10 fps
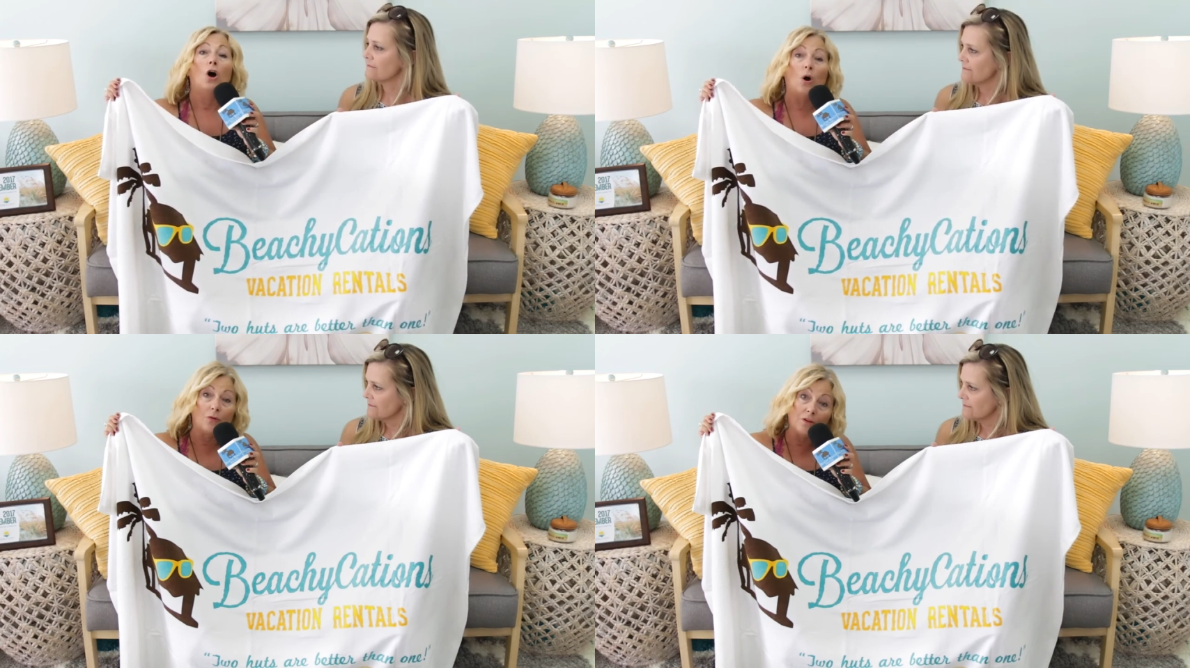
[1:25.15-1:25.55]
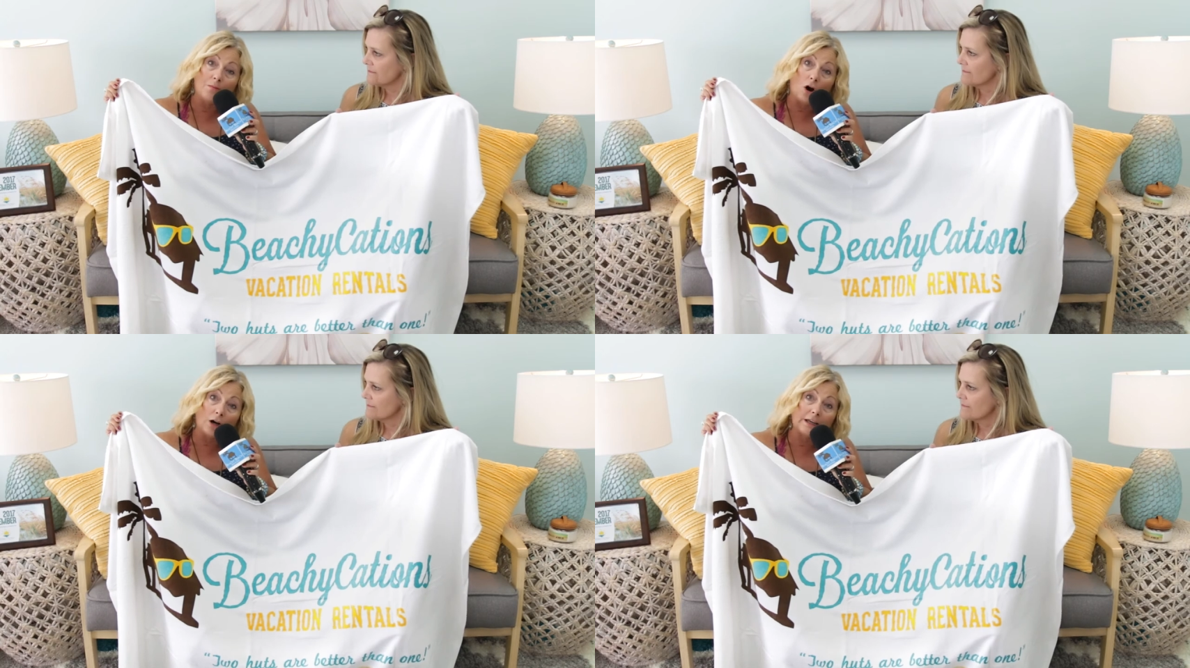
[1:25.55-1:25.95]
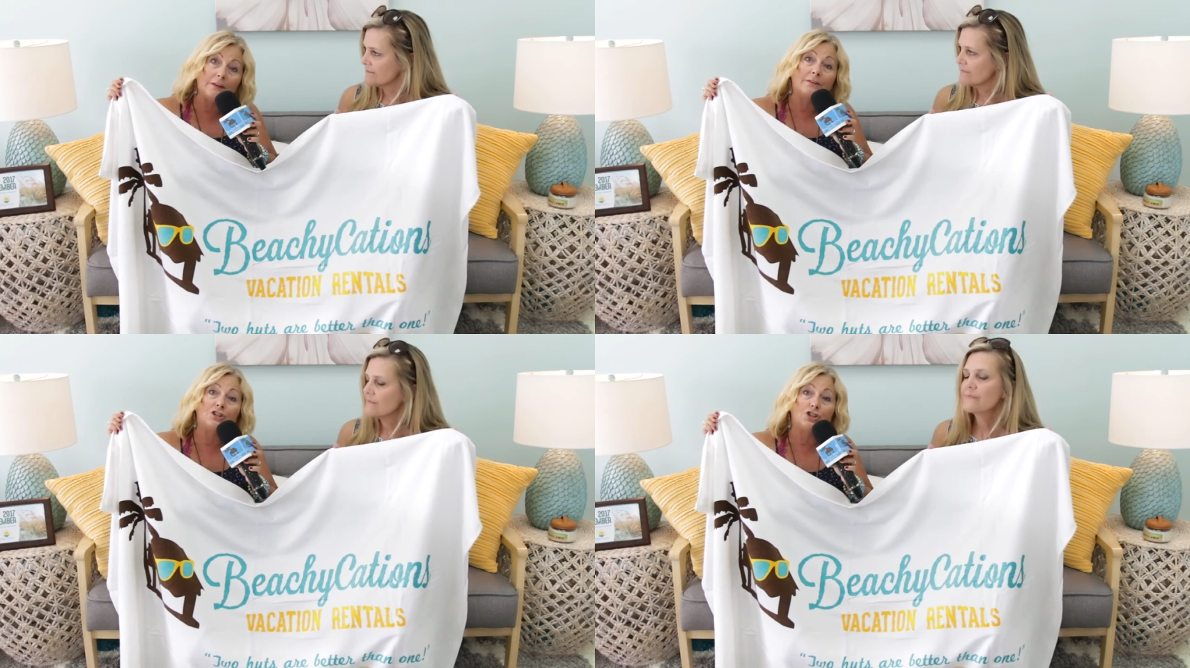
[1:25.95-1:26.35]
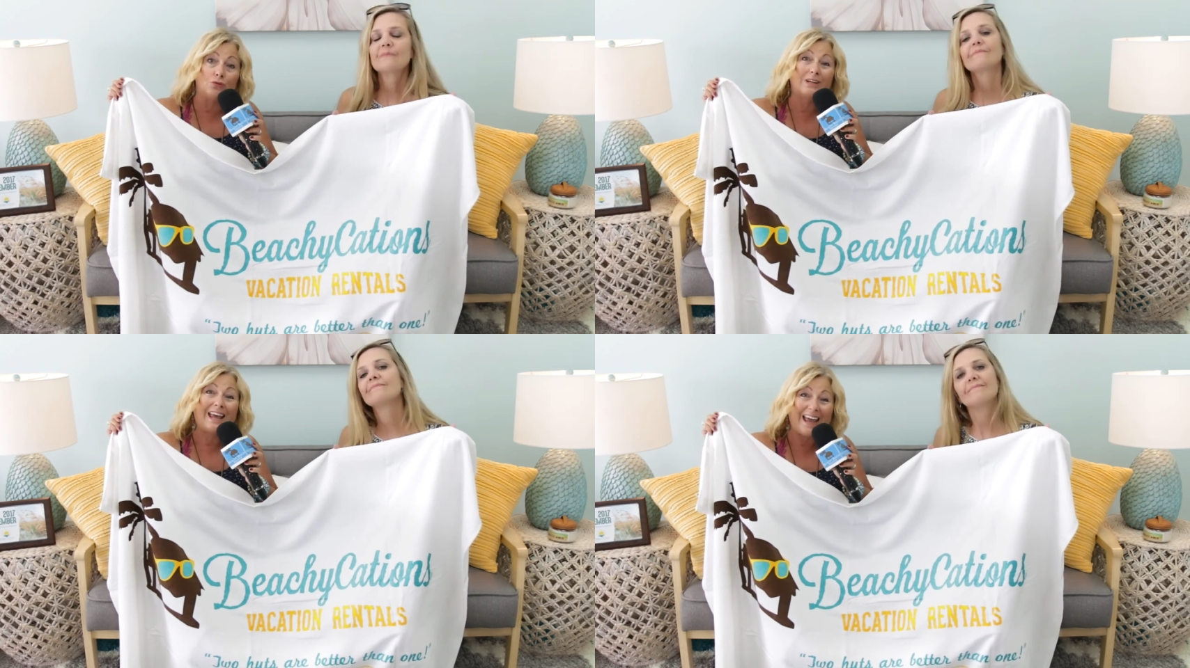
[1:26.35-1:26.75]
Speaker 1: on the market that you
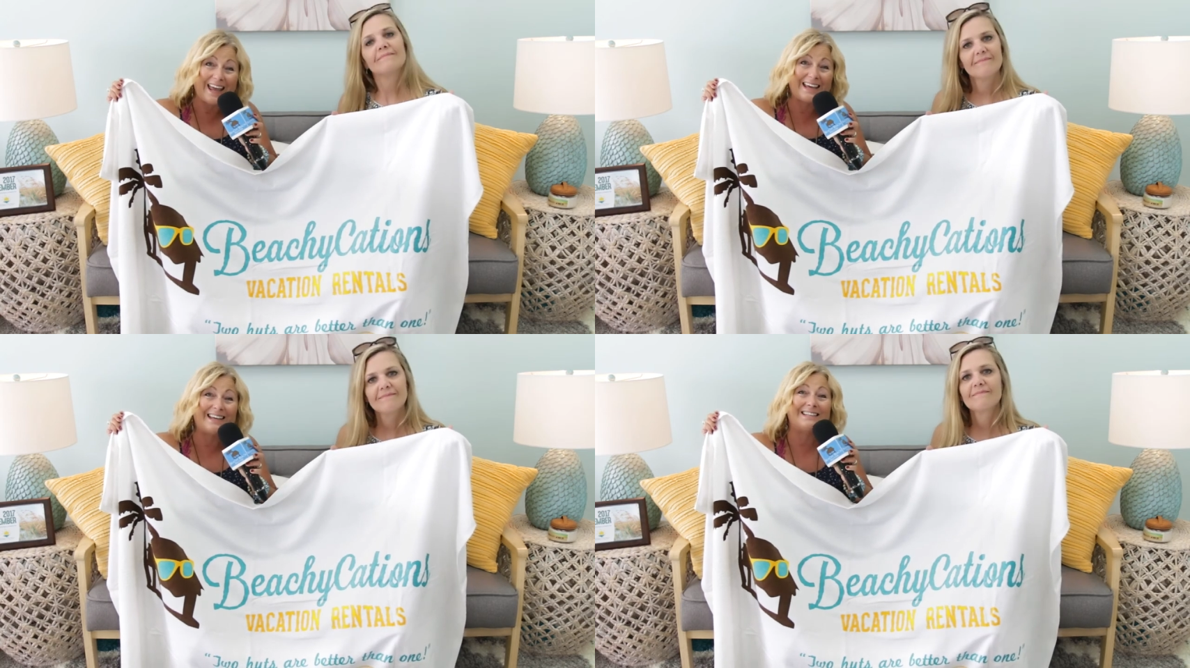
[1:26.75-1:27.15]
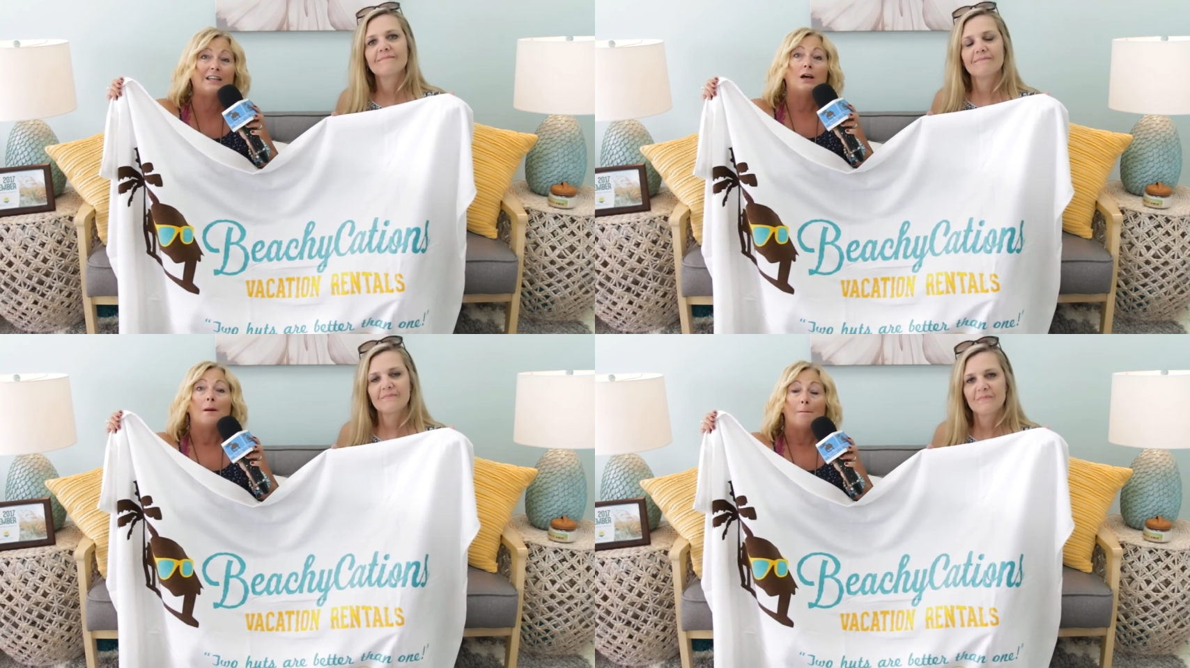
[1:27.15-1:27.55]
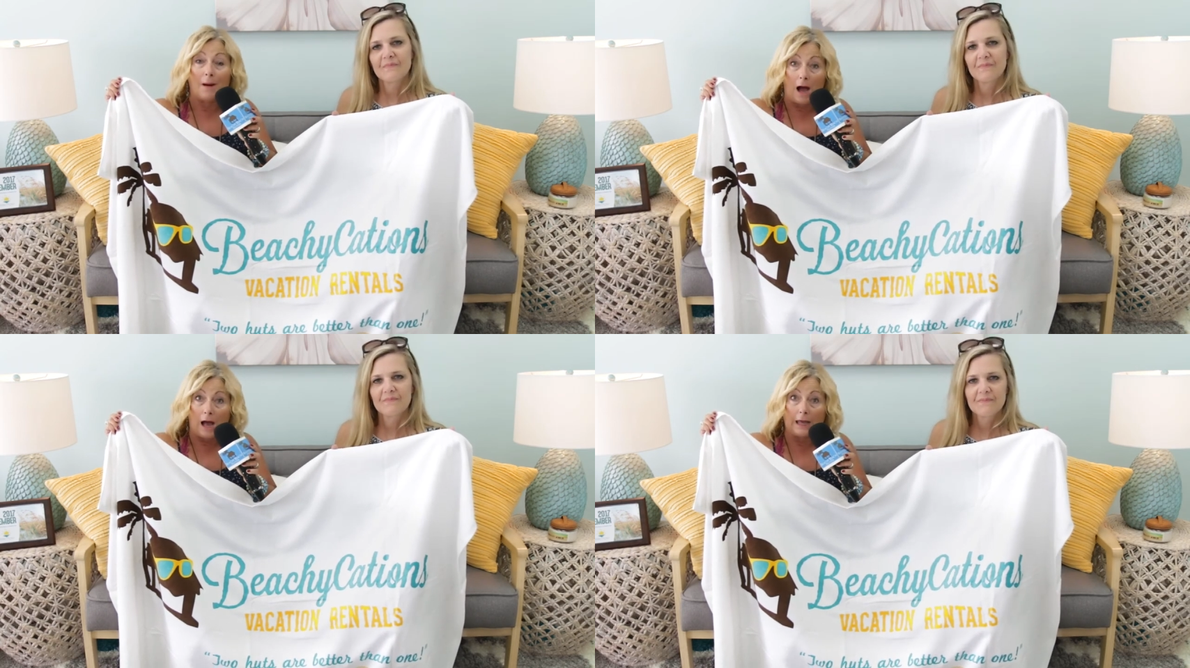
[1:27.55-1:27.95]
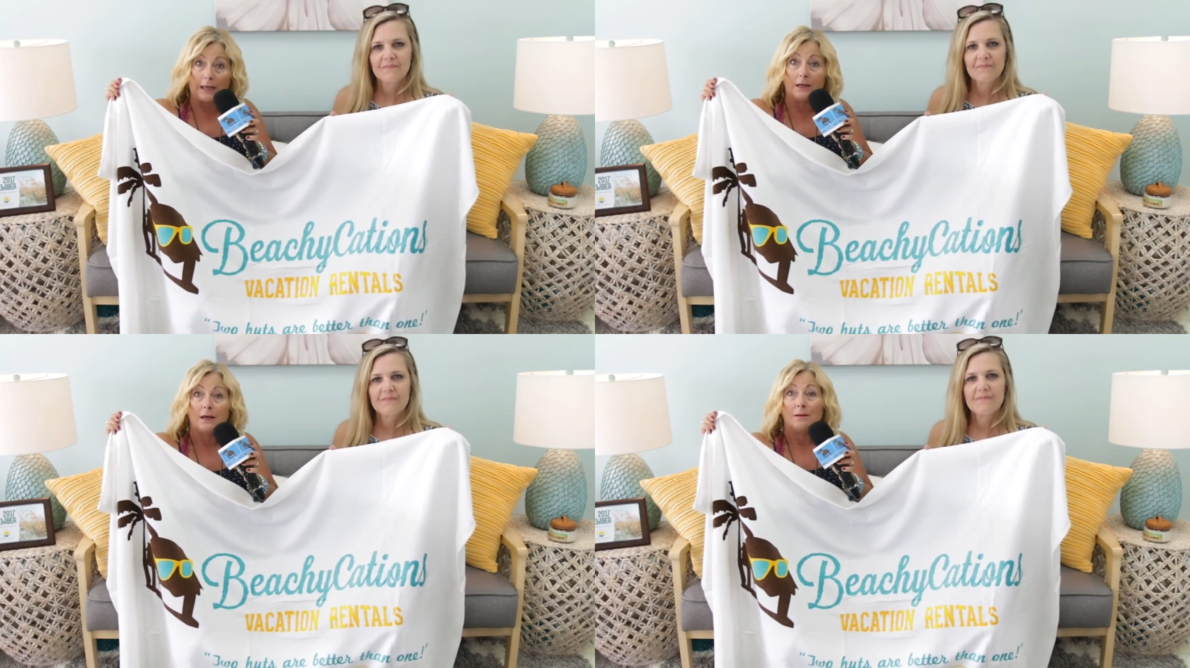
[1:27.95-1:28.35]
can
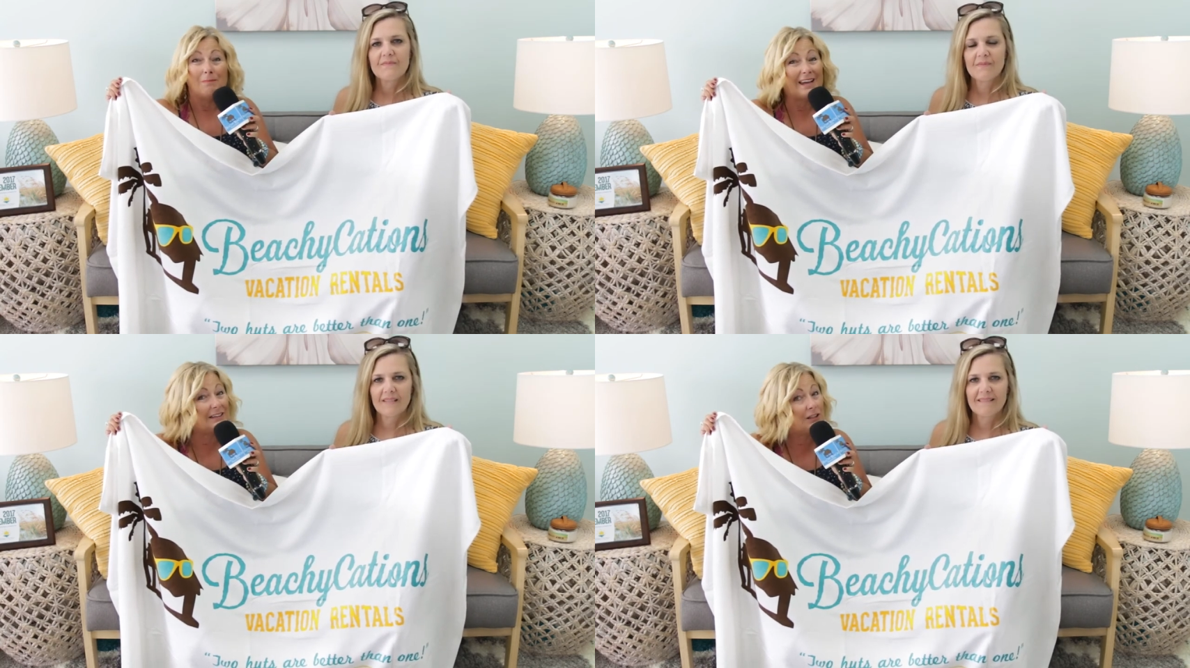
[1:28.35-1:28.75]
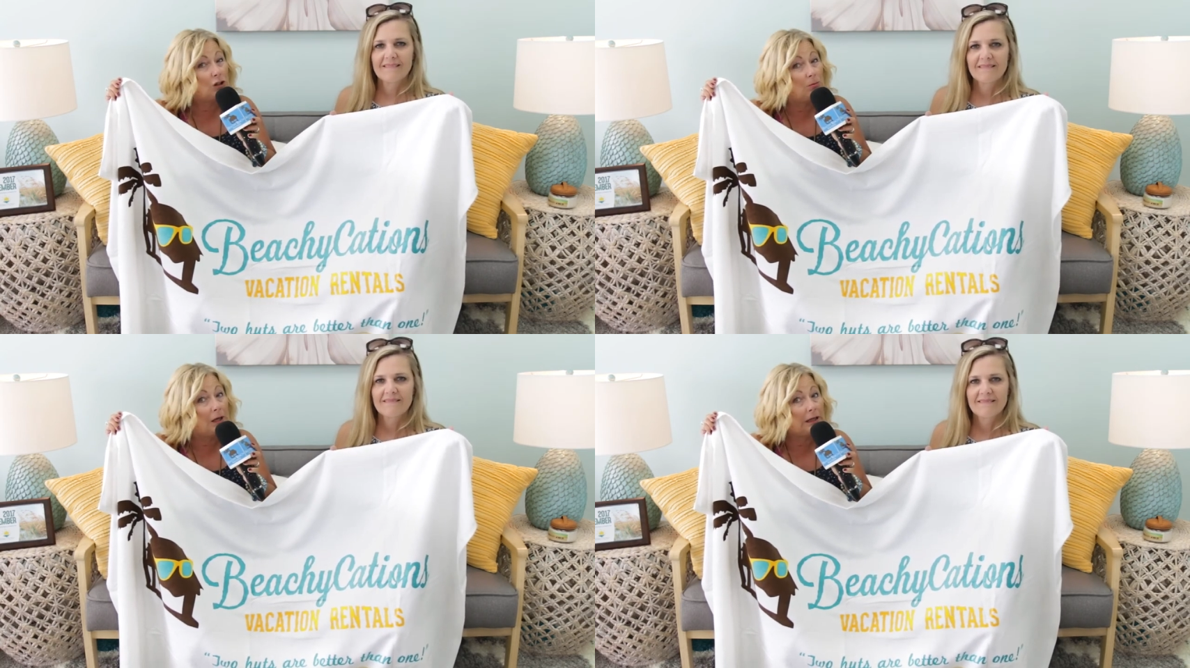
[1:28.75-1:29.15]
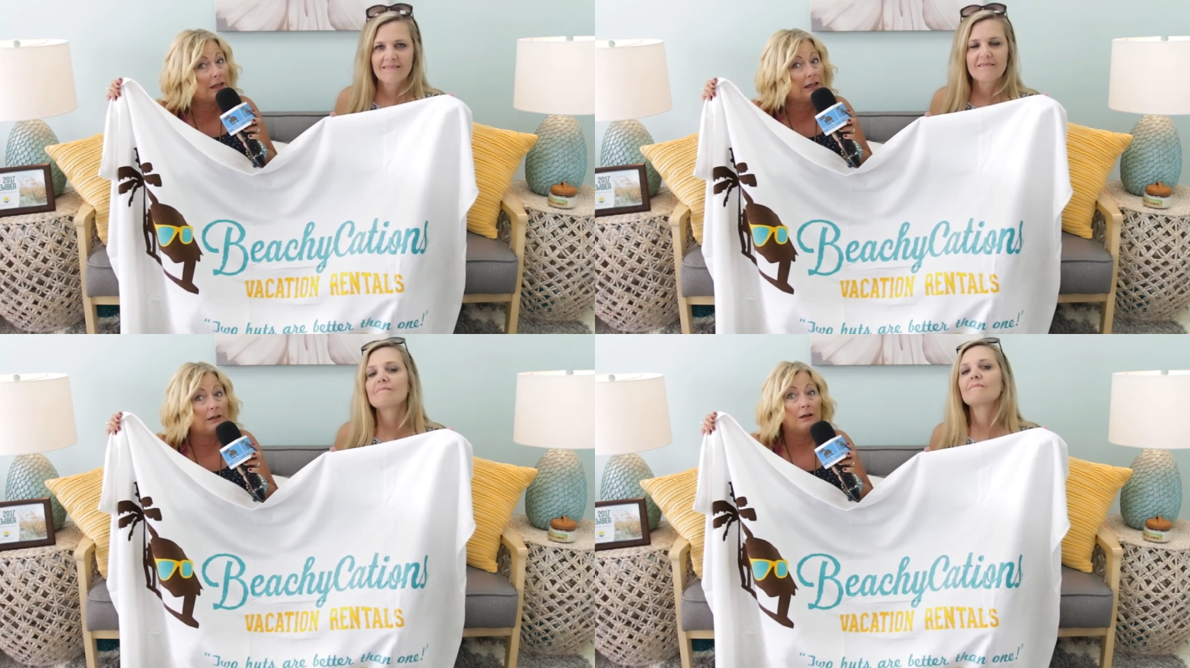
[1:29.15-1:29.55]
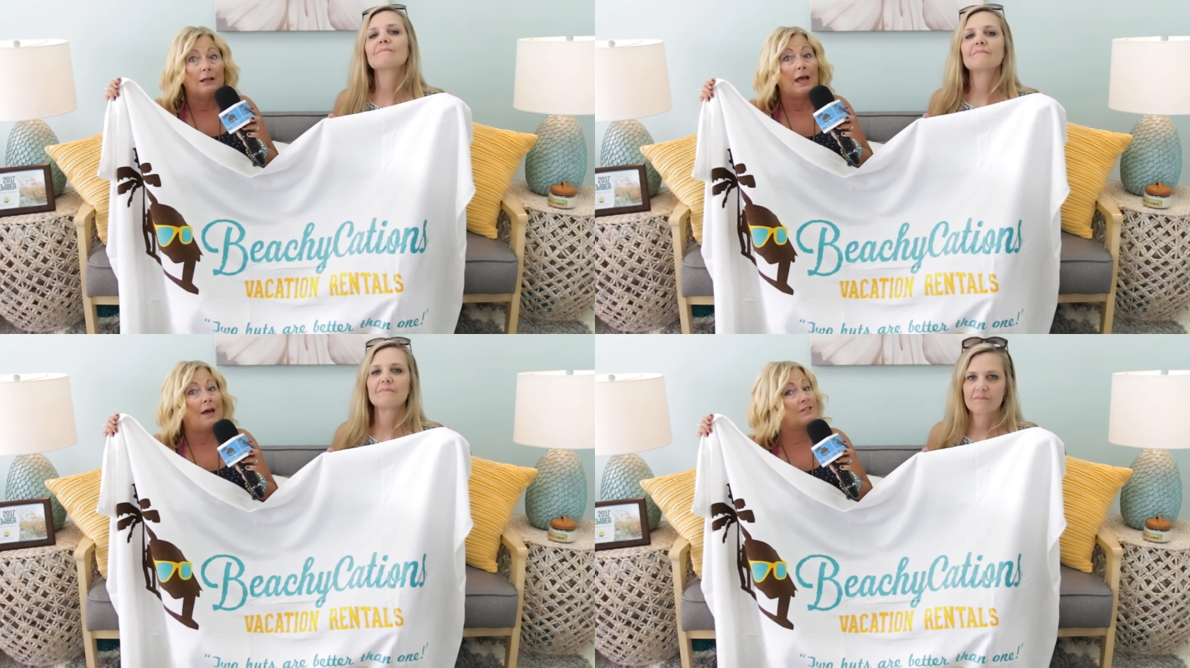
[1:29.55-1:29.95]
buy, make a little money,
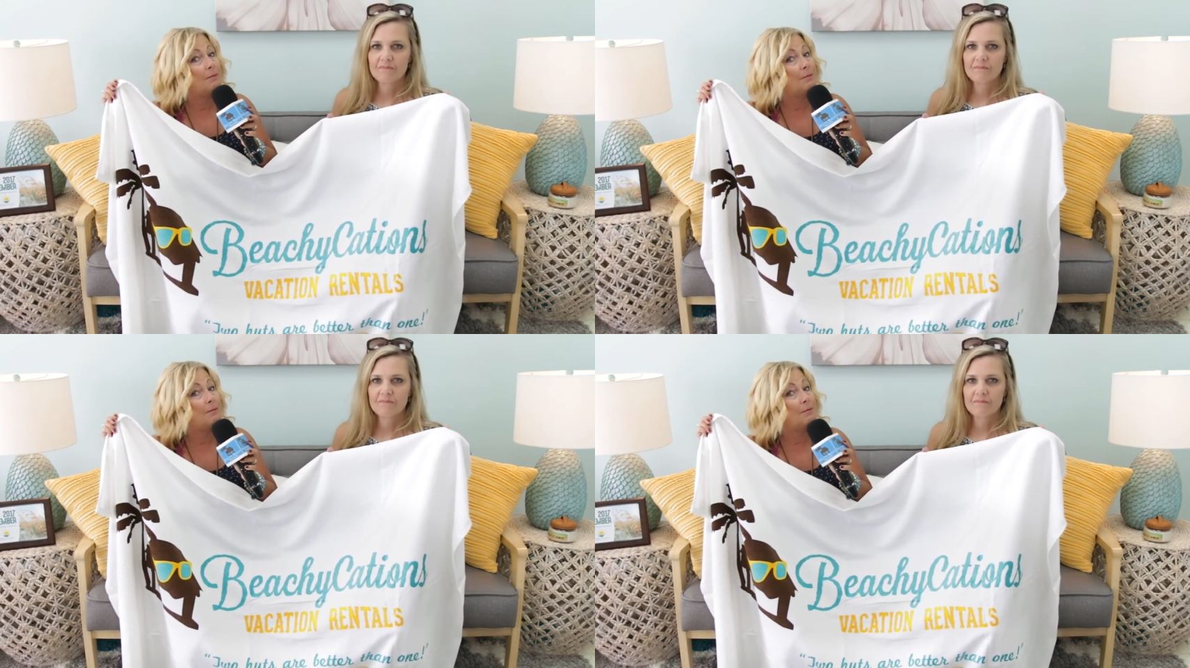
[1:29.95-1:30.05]
have